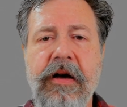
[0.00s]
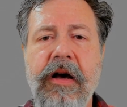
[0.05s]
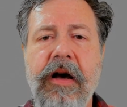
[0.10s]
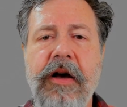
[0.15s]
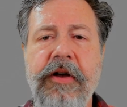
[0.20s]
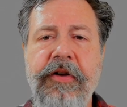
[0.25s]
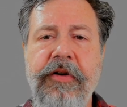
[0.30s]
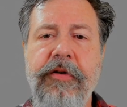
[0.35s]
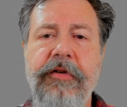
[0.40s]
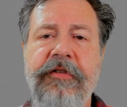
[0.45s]

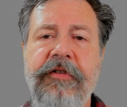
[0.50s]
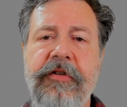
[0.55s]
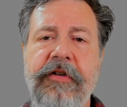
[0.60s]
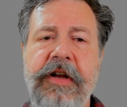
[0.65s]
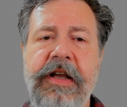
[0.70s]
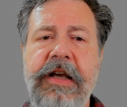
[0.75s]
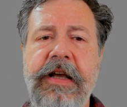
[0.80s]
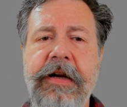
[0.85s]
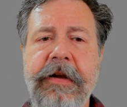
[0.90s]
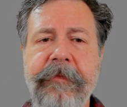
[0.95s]
A user
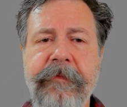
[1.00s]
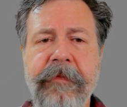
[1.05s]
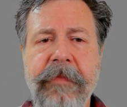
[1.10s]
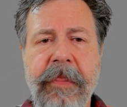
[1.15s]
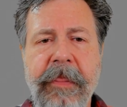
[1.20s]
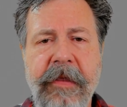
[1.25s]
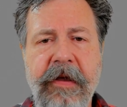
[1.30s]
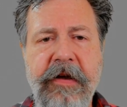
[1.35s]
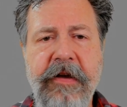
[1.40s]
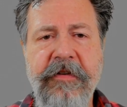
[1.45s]
need
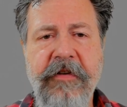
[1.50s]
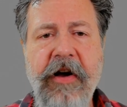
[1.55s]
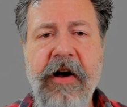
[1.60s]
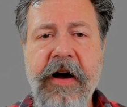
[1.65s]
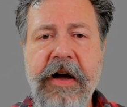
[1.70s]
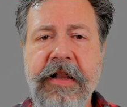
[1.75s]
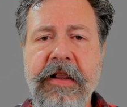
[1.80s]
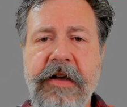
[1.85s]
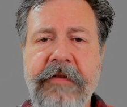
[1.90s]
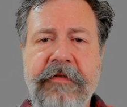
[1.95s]
is a
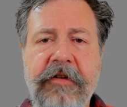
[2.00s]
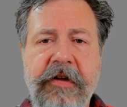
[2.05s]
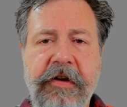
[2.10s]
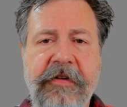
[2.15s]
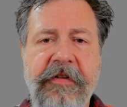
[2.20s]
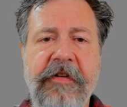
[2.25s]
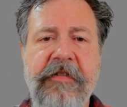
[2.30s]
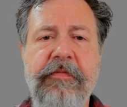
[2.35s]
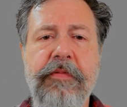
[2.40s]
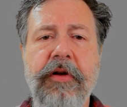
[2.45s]
high-level
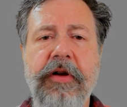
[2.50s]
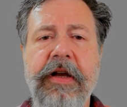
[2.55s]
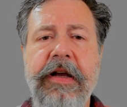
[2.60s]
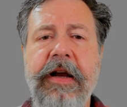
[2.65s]
accessibility